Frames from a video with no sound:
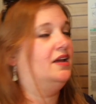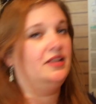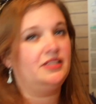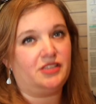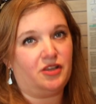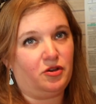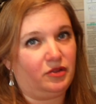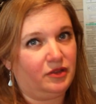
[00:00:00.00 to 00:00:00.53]

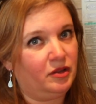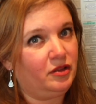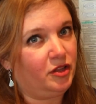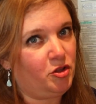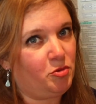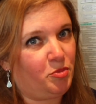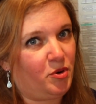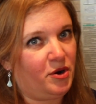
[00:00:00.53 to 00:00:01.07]
So,
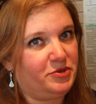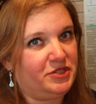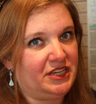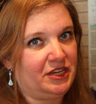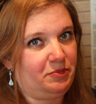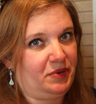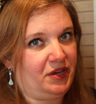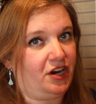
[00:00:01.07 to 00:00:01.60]
little pro
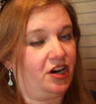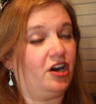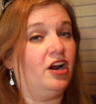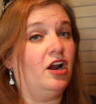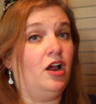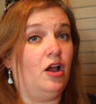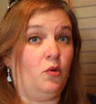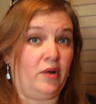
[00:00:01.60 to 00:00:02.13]
tip here,
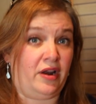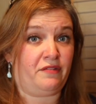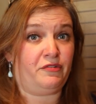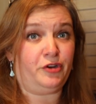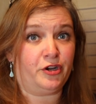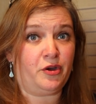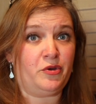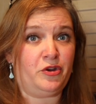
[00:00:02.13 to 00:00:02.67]
whenever
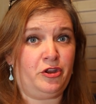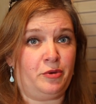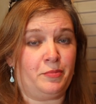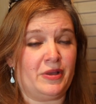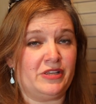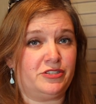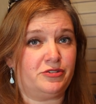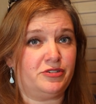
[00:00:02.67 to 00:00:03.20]
you're going to your
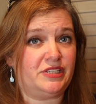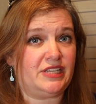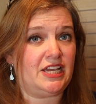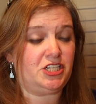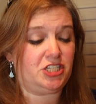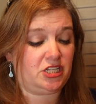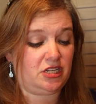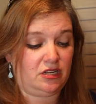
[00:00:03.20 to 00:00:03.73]
muster
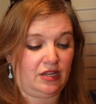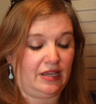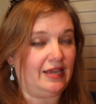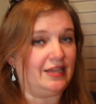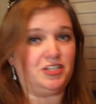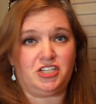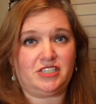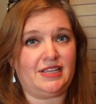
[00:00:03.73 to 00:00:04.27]
station,
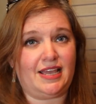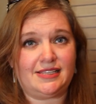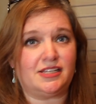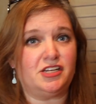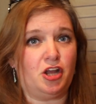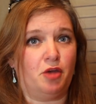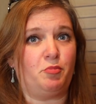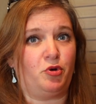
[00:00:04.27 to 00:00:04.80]
it just has a
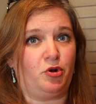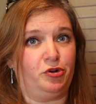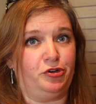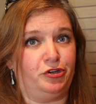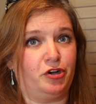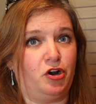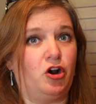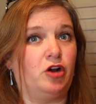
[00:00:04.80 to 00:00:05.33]
number on
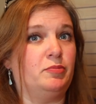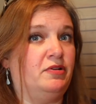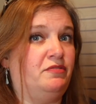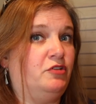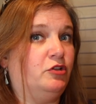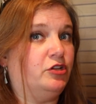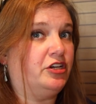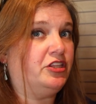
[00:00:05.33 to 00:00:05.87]
your card, but if
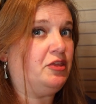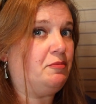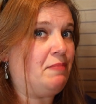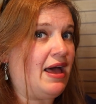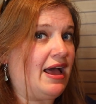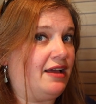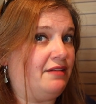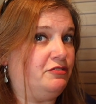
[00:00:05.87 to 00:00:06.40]
you look at the
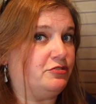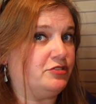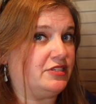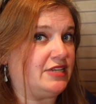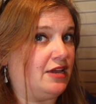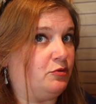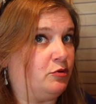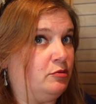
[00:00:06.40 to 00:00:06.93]
back of your
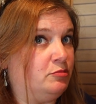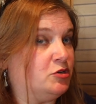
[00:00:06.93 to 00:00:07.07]
stateroom